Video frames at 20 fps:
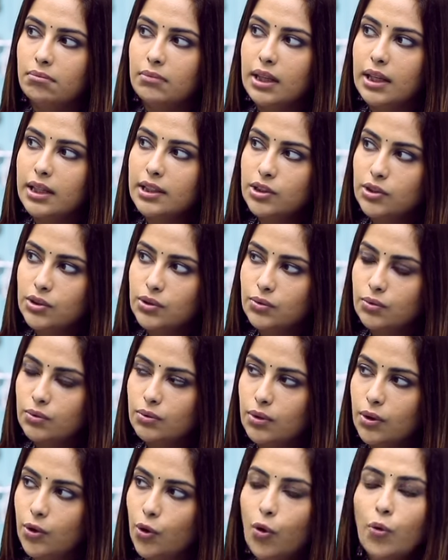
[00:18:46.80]
there is
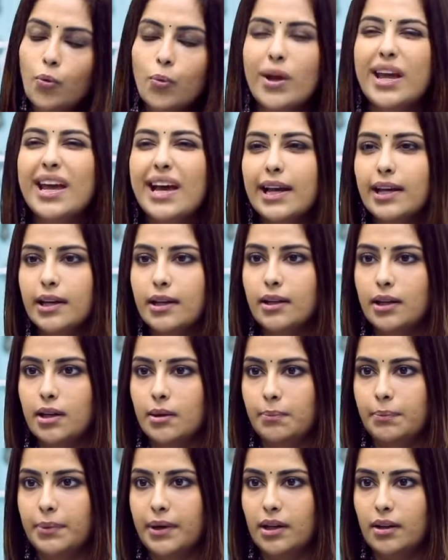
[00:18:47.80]
no way I can
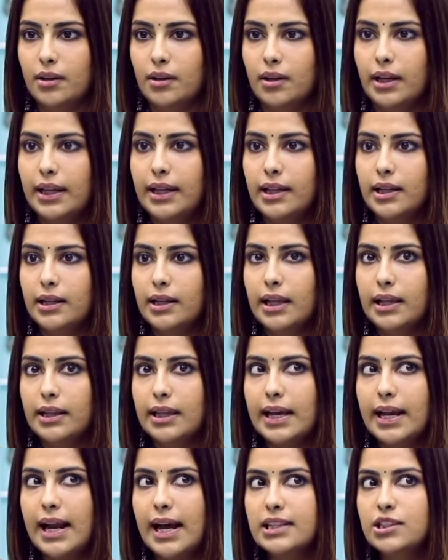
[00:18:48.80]
compare. Like th
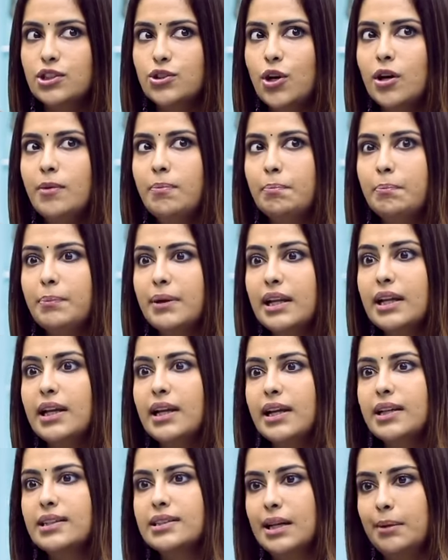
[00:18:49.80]
there has not been
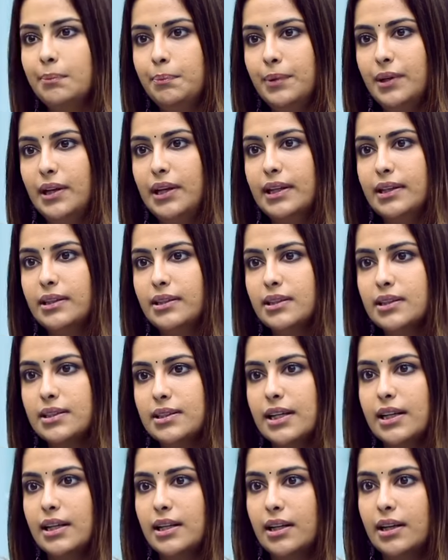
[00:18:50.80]
an example like
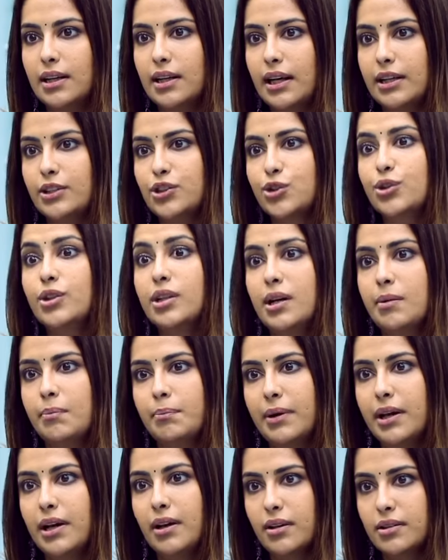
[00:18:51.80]
this that I should
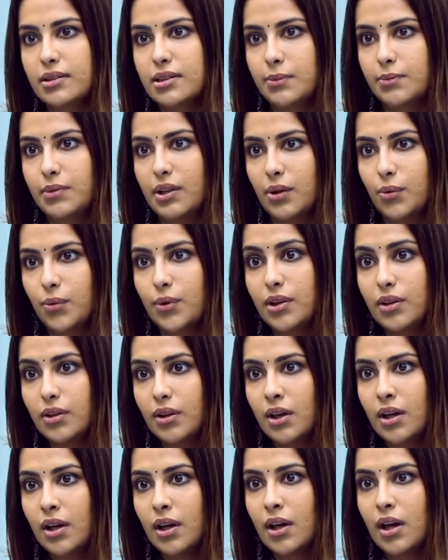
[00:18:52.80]
compare something with.
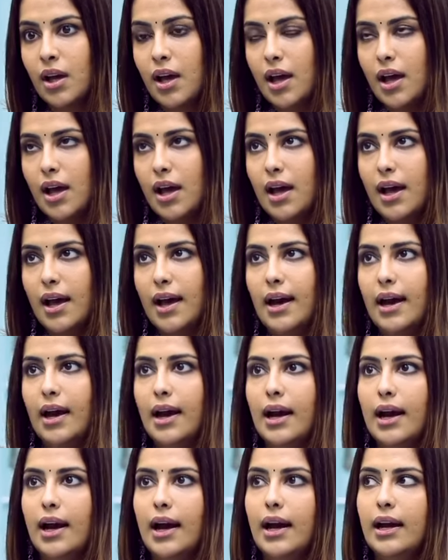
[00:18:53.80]
Hmm.
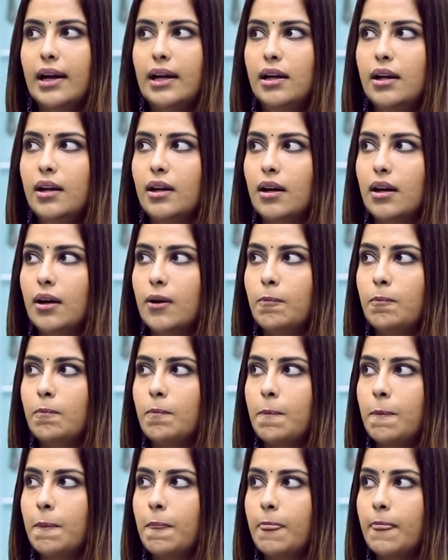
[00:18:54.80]
And
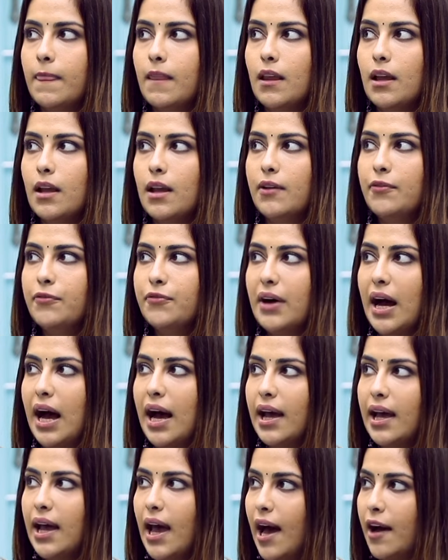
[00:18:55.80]
if
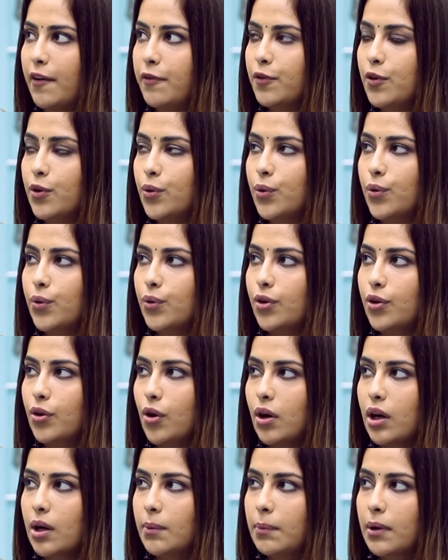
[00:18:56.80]
I have to
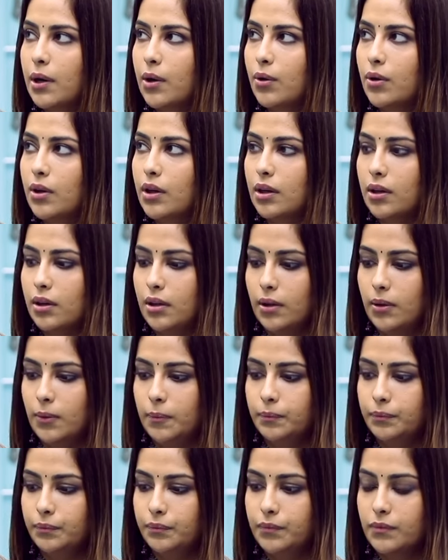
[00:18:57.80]
talk about
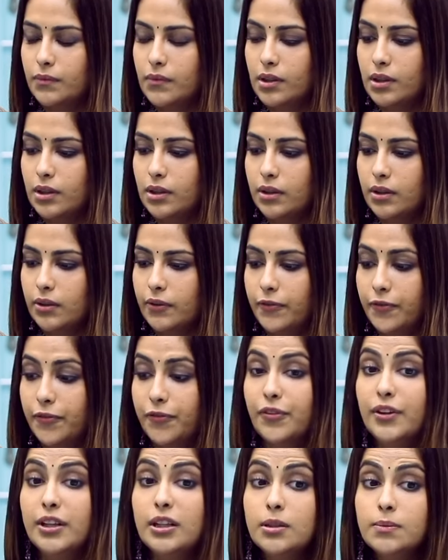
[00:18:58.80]
um,
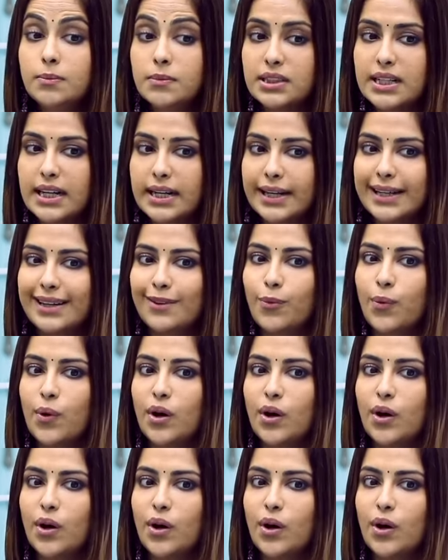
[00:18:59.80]
films that I